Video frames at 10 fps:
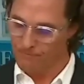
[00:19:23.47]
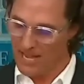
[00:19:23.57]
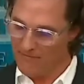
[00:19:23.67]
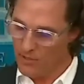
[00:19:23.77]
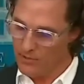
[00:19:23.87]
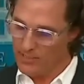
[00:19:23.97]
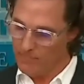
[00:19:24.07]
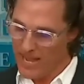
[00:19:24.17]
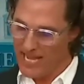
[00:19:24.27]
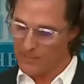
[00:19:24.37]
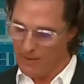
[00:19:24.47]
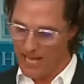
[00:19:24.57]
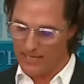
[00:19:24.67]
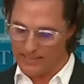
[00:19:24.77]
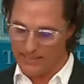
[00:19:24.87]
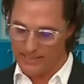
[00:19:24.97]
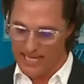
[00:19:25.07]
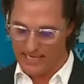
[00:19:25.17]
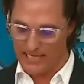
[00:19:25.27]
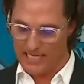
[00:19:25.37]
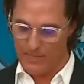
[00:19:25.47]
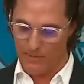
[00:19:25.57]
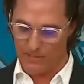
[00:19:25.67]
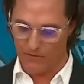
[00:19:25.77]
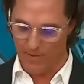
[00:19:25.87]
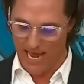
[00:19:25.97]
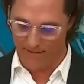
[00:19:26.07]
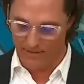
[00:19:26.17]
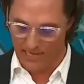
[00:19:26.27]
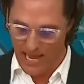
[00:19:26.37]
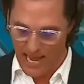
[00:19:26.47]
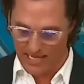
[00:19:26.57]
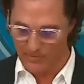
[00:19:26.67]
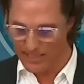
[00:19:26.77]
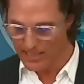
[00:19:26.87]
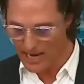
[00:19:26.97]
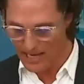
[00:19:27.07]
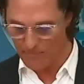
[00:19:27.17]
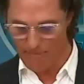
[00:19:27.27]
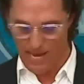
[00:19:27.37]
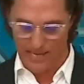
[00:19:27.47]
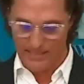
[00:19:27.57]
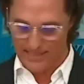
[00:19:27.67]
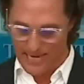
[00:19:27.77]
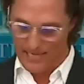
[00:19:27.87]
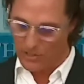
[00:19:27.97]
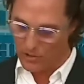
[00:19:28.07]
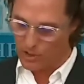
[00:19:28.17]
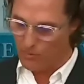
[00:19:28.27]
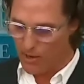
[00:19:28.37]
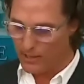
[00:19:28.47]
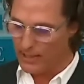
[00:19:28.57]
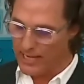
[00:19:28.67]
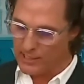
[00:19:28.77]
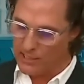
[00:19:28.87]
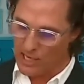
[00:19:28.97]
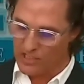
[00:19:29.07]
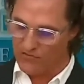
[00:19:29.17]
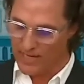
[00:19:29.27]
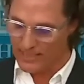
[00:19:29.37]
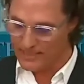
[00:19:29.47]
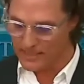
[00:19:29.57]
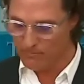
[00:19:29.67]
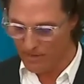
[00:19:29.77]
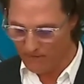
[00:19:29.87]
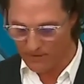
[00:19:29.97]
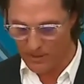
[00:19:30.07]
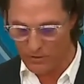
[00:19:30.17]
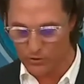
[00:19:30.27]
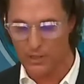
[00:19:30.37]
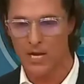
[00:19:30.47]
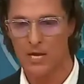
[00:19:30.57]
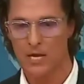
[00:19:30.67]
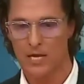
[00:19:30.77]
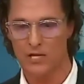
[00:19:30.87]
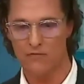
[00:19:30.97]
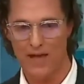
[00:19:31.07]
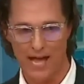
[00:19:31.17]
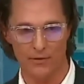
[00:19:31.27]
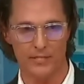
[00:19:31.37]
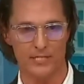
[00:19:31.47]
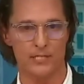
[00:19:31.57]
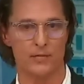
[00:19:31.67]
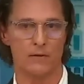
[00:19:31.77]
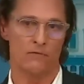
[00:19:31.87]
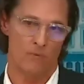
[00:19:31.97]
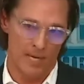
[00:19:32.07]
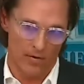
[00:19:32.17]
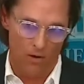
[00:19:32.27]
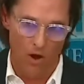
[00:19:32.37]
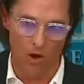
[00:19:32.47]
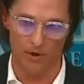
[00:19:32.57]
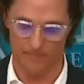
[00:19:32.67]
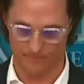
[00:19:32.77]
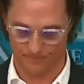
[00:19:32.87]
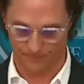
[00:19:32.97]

by voting to pass policies that can keep us from having as many Columbine, Sandy Hooks, Parklands, Las Vegas, Buffaloes, and Uvaldes from here on.